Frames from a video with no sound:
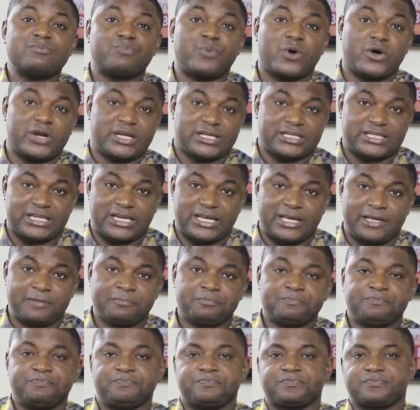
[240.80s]
importantly,
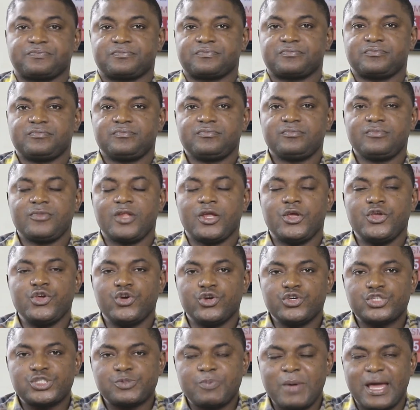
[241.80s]
importantly,
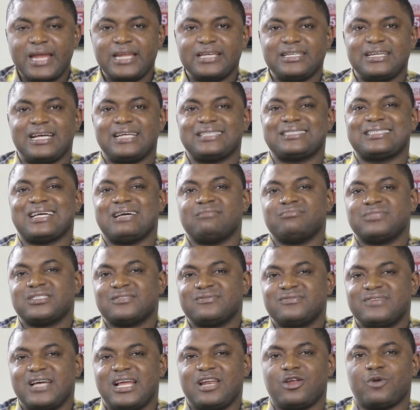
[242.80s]
you're spending that time
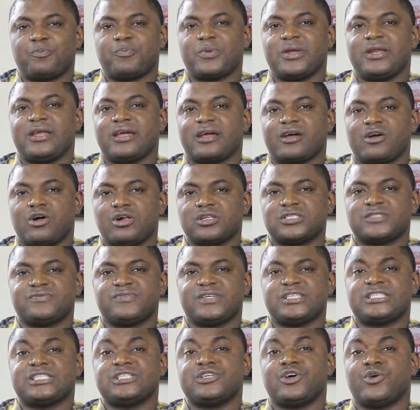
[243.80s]
developing and
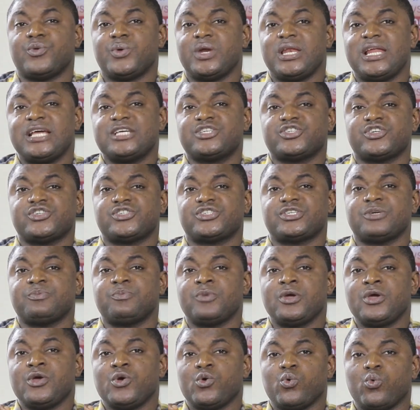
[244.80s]
cultivating your
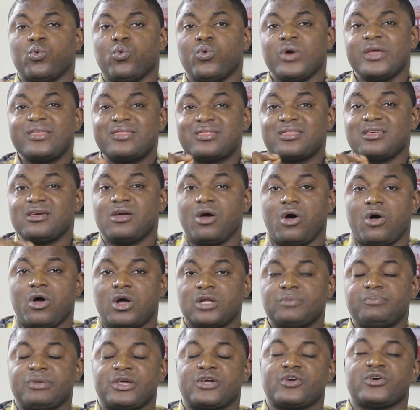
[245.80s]
relationship with
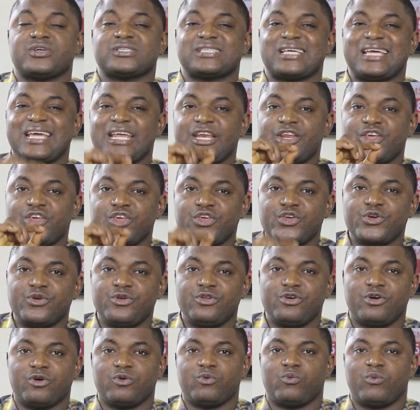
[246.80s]
God because in
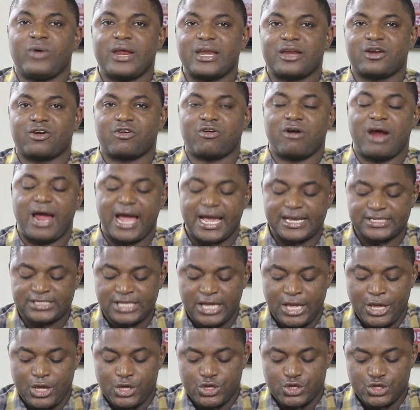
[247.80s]
union with
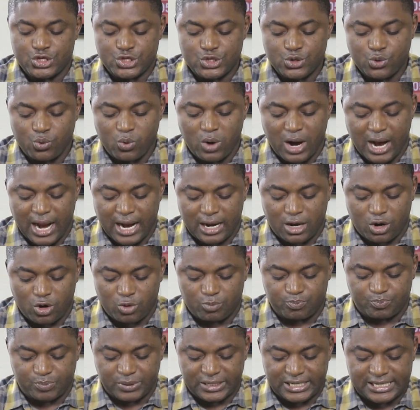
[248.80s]
Christ, you are
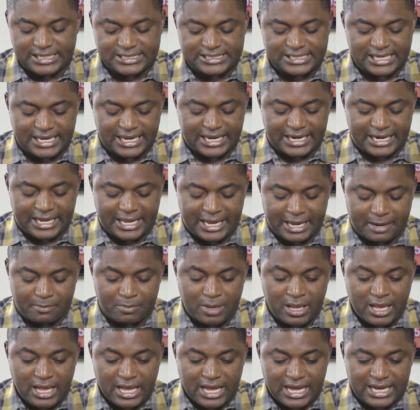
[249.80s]
complete in
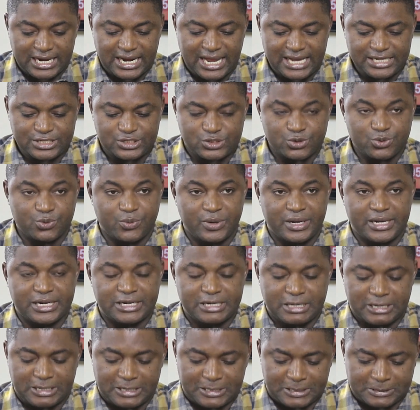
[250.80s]
Him. I'd like to
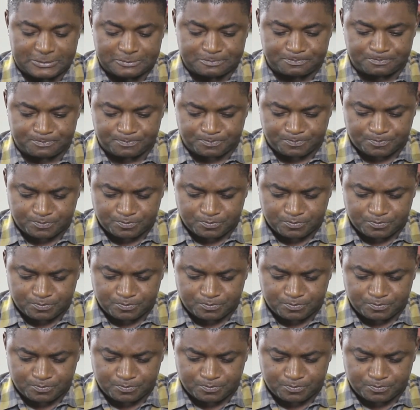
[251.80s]
read. Um,